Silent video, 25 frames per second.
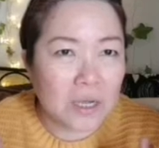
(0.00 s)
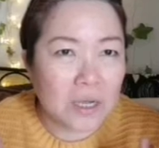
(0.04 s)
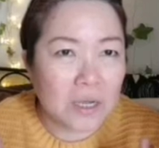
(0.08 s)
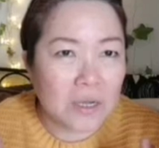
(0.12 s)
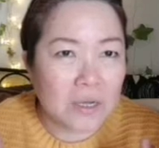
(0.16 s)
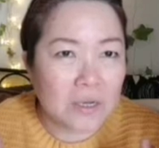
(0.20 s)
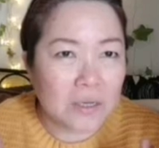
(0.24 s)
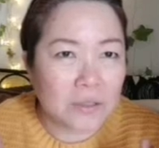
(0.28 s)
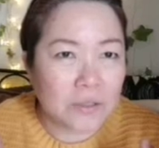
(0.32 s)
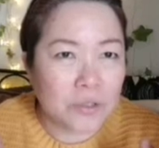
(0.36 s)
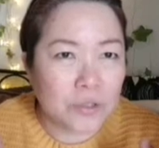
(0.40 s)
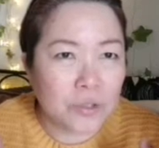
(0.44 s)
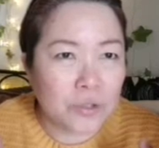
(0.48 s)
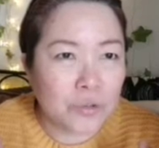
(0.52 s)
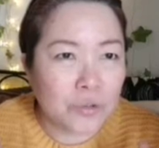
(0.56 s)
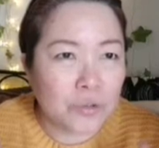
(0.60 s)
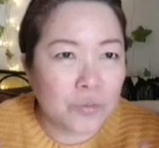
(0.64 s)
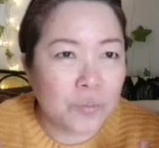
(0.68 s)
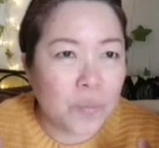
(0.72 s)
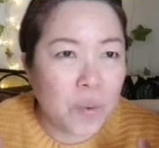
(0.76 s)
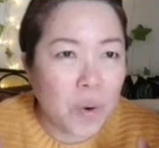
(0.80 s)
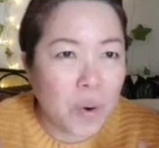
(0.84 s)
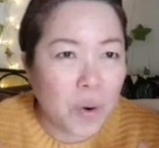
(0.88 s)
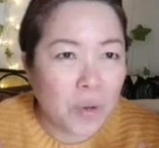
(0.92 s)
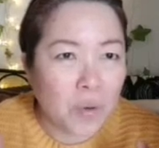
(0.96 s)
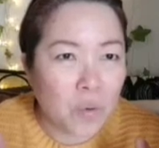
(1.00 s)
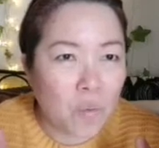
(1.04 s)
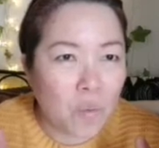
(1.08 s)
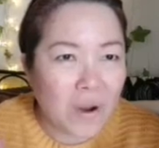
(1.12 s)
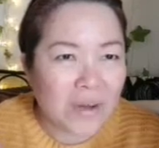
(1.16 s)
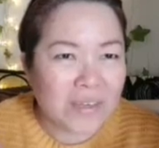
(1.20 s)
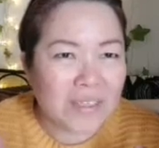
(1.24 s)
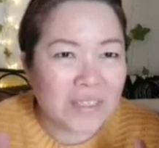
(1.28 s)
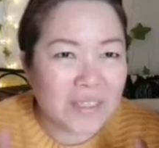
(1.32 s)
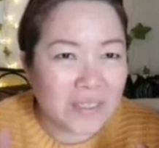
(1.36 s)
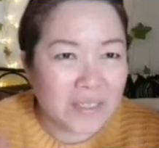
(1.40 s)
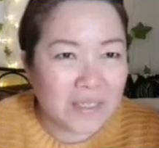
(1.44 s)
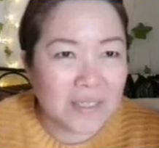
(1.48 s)

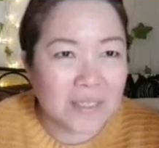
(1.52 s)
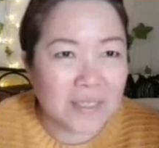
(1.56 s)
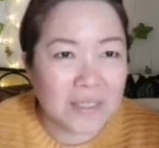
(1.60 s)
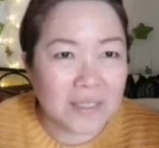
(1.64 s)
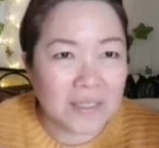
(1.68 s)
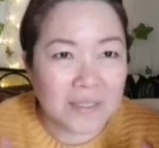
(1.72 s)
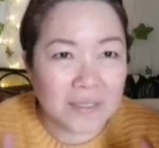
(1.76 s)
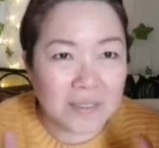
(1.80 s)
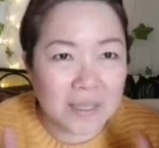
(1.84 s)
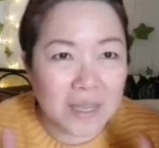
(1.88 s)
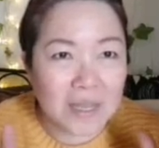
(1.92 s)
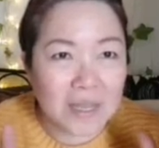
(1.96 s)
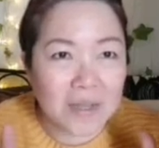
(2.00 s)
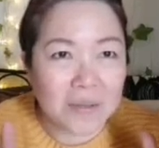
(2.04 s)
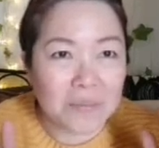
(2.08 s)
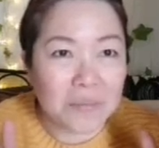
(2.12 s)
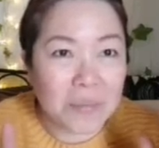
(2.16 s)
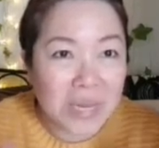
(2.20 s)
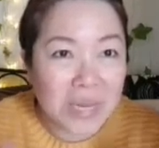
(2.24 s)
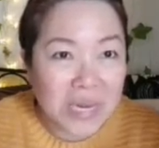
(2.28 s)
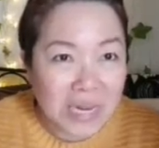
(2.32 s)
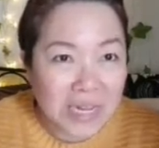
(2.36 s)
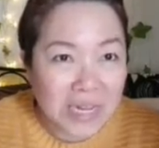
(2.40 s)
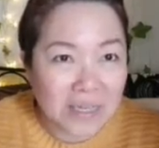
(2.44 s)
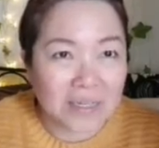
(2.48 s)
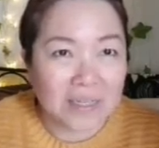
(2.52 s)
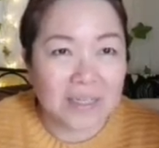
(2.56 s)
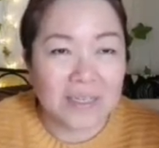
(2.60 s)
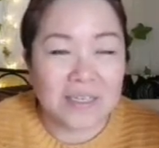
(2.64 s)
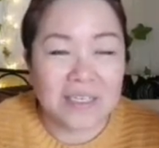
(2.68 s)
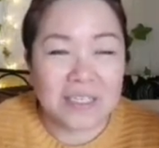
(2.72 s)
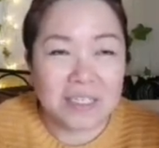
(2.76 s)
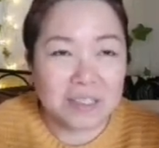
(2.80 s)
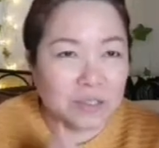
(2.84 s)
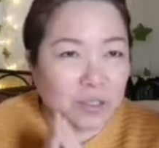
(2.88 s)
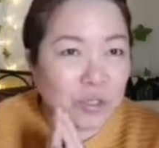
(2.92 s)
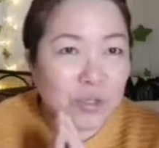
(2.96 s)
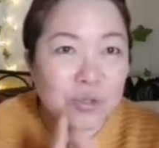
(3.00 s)
2.16 minutes.
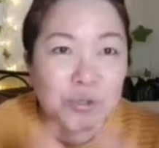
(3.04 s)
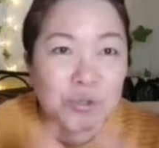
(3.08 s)
It's too